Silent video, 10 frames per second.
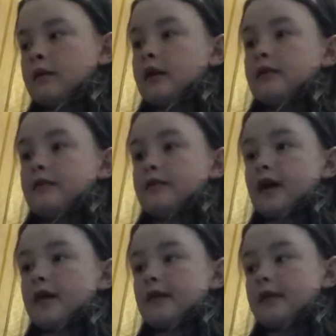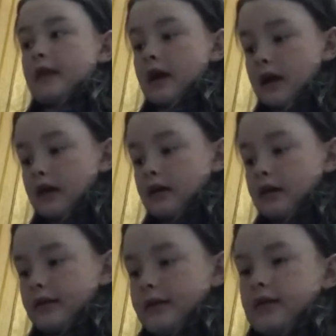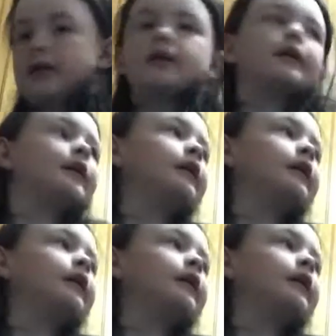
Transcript: And then, and then, I think